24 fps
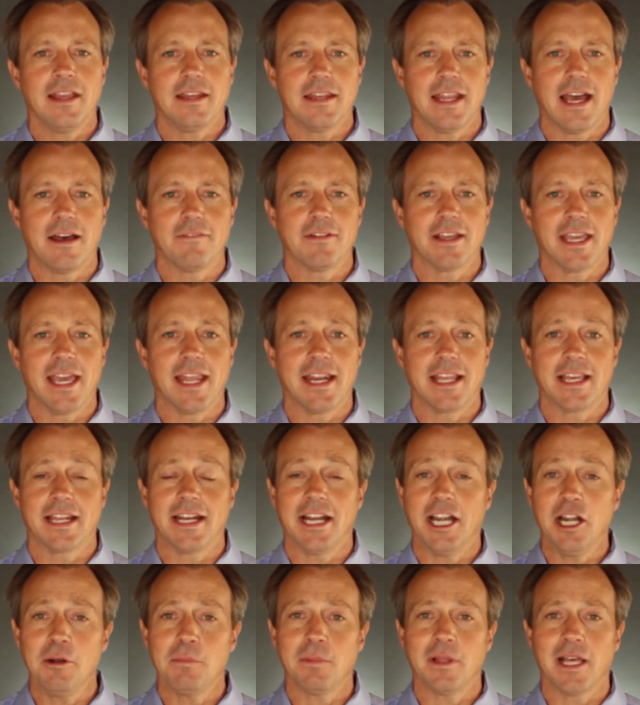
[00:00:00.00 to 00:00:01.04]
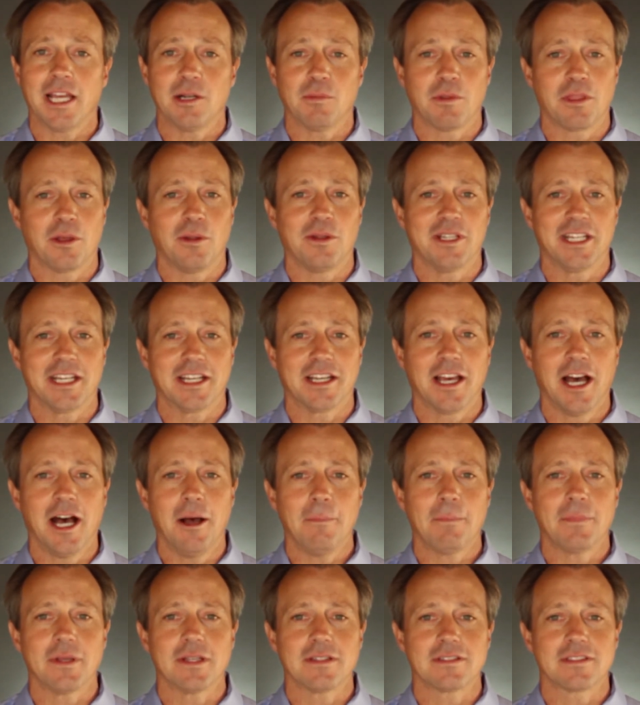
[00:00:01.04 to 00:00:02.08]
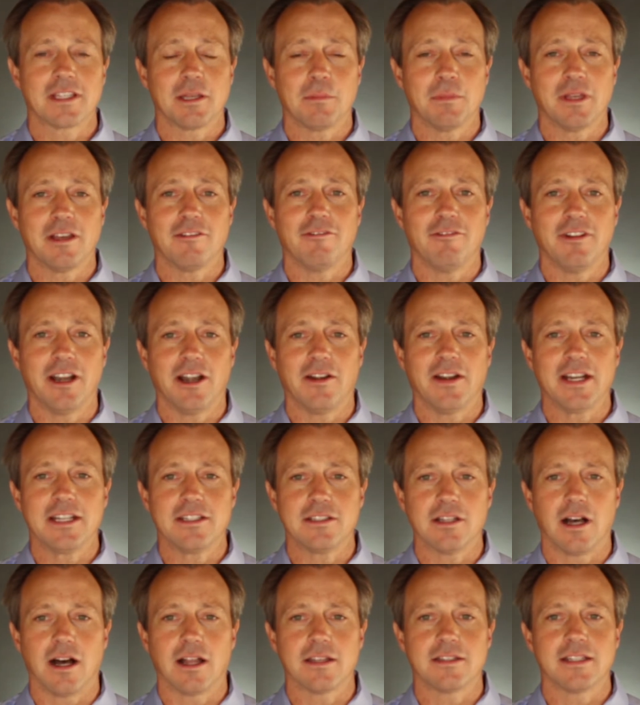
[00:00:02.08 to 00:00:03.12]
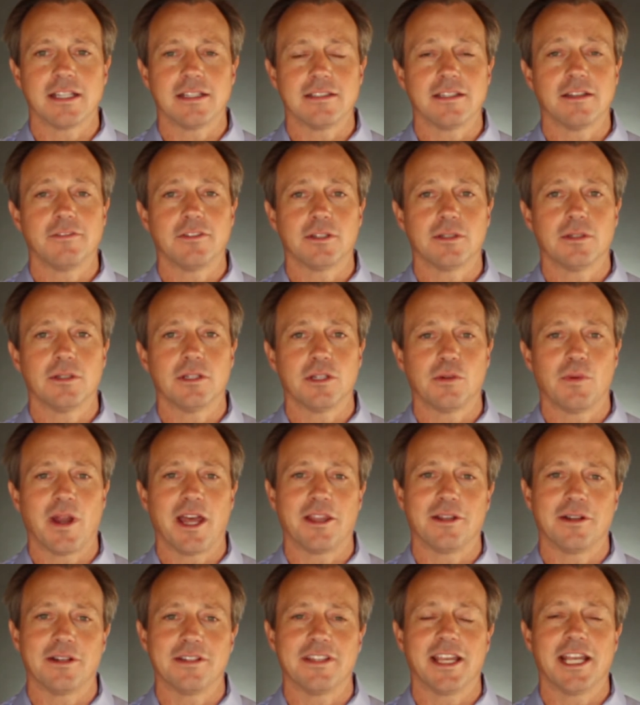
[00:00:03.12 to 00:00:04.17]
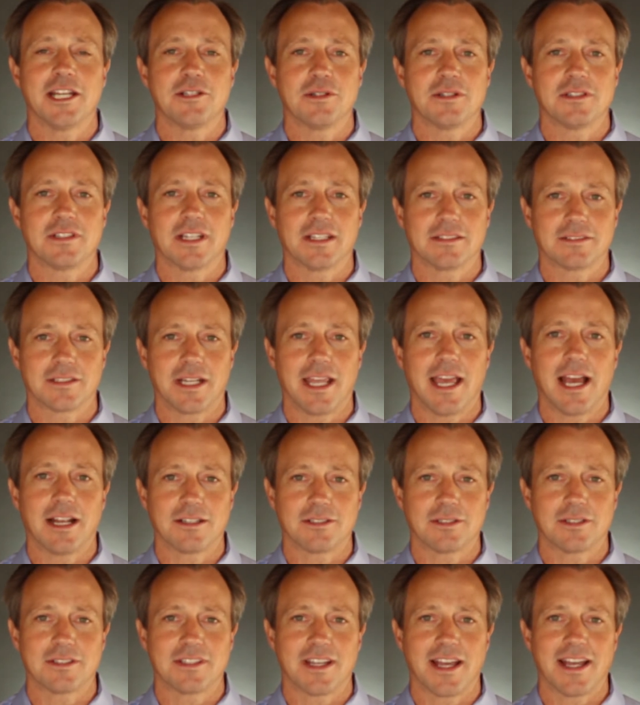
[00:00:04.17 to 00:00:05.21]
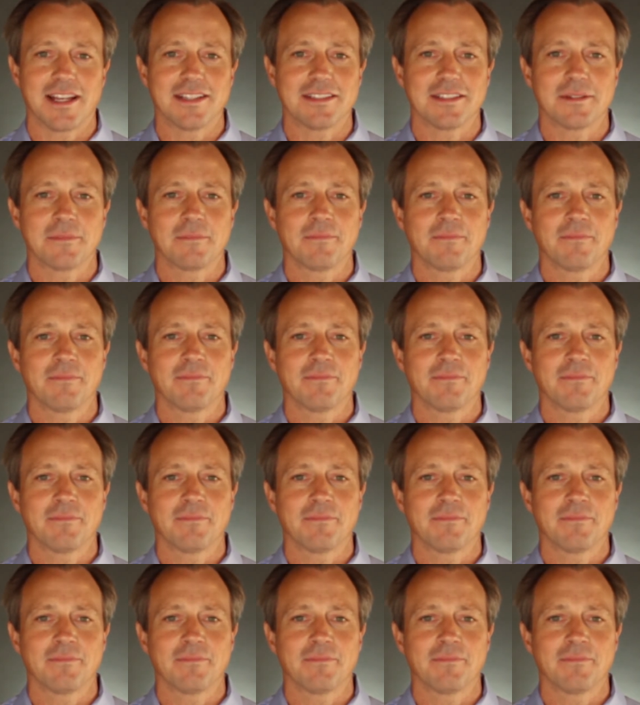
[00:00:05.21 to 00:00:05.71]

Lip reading: Navigating an airplane with only a compass can be a very daunting, difficult, and rather dangerous exercise.